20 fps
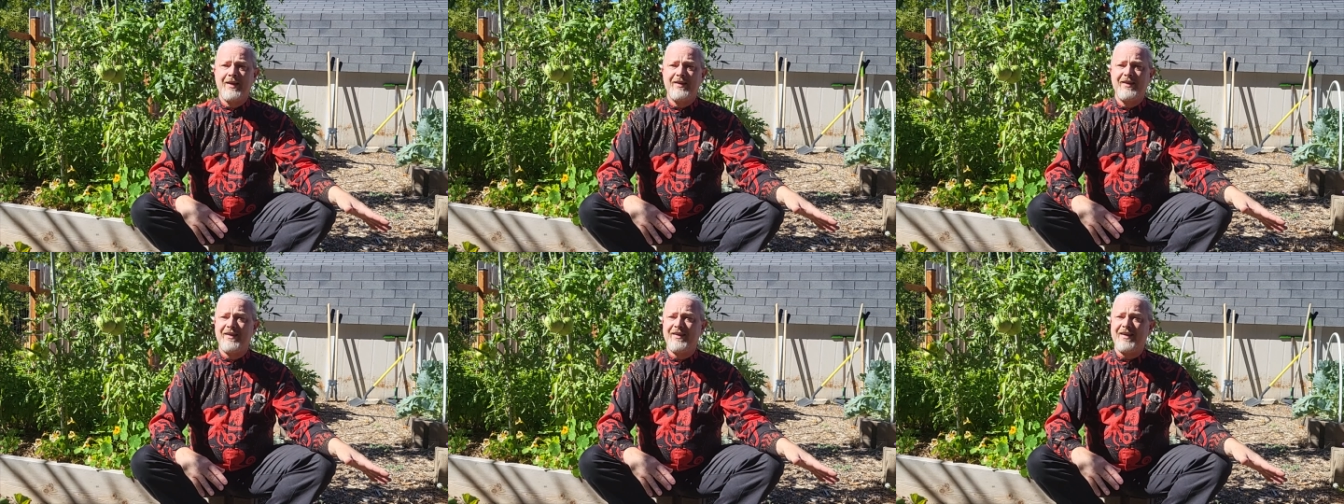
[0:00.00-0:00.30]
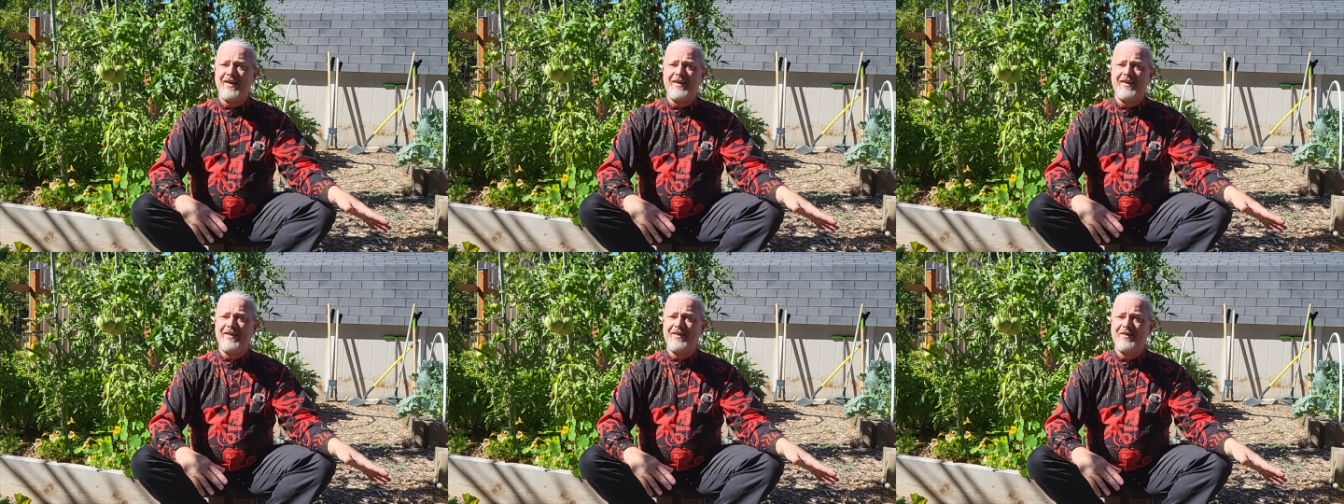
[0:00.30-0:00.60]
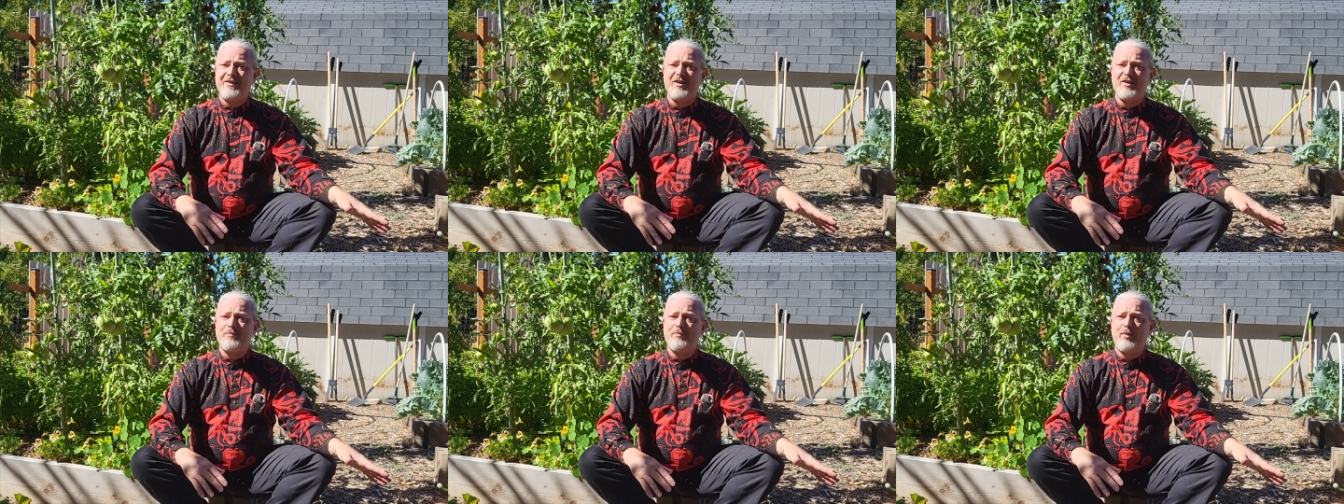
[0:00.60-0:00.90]
Like they're
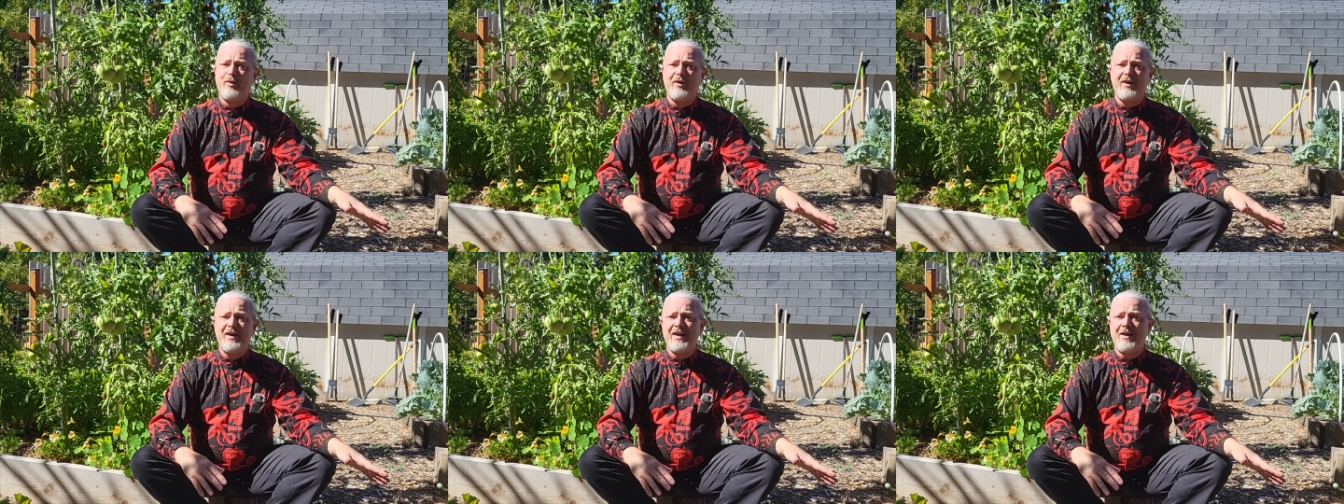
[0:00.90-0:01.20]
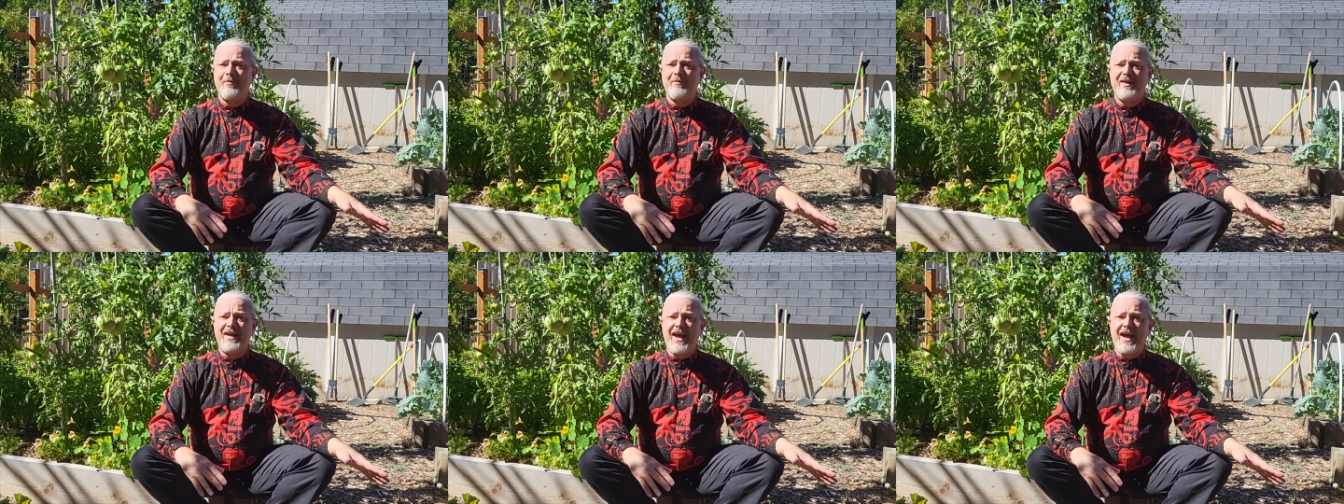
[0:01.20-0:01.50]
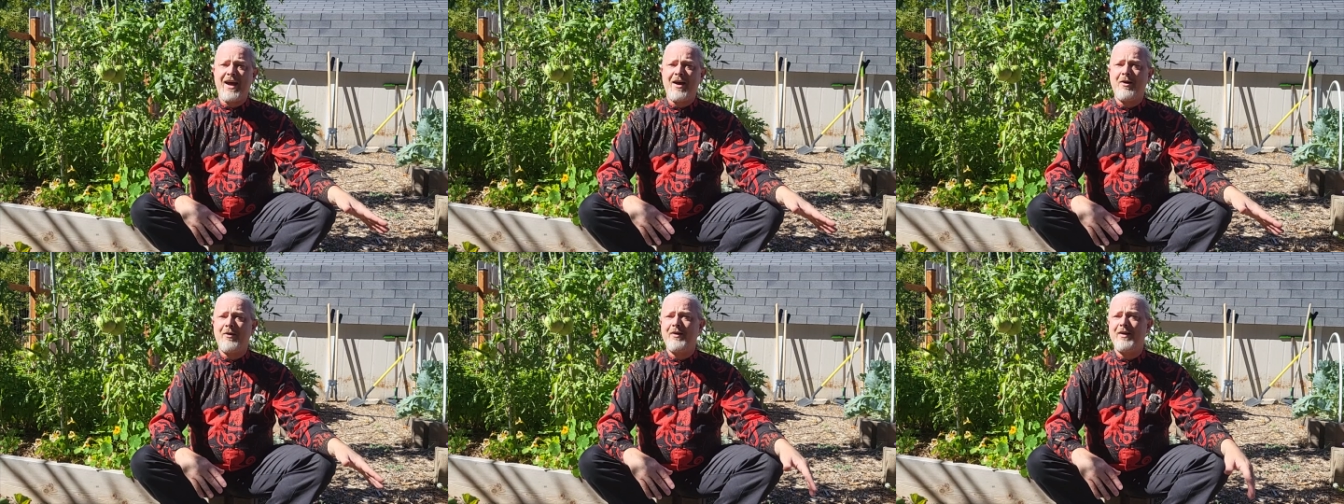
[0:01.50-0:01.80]
just putting them
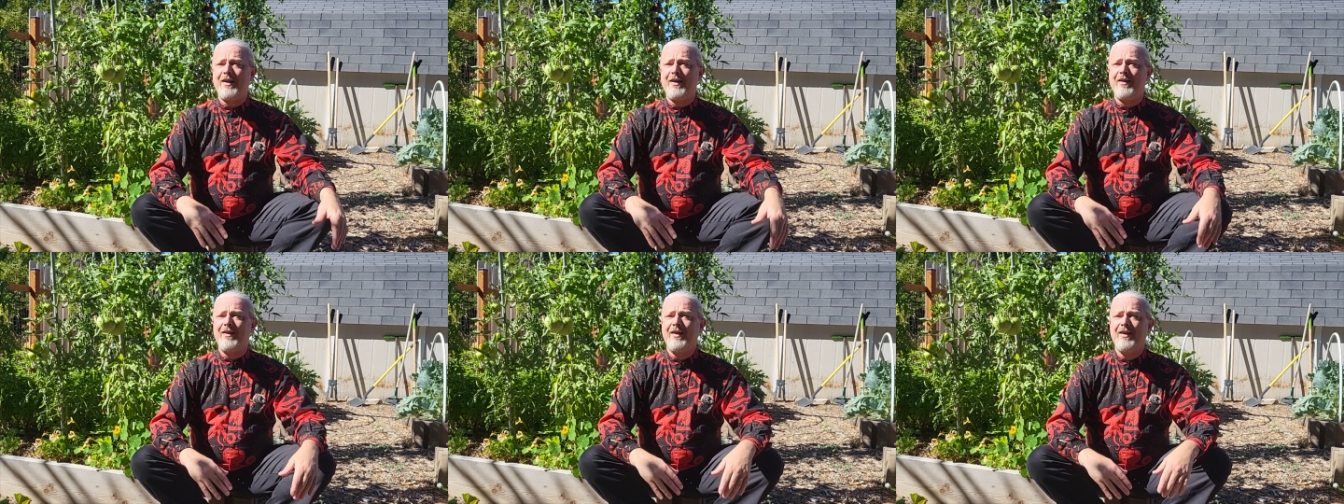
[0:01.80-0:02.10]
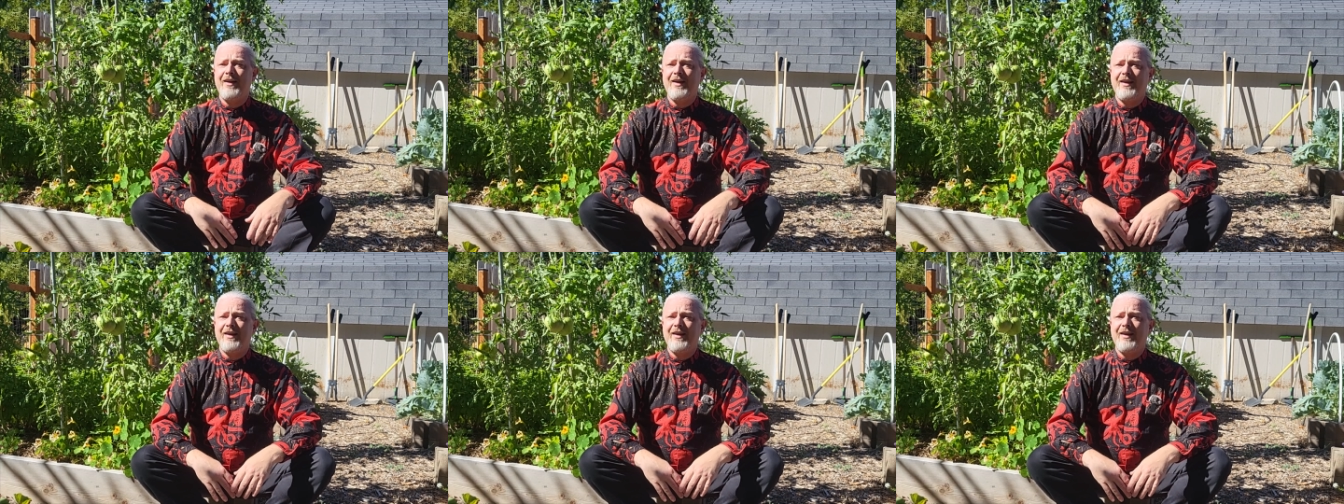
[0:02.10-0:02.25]
down and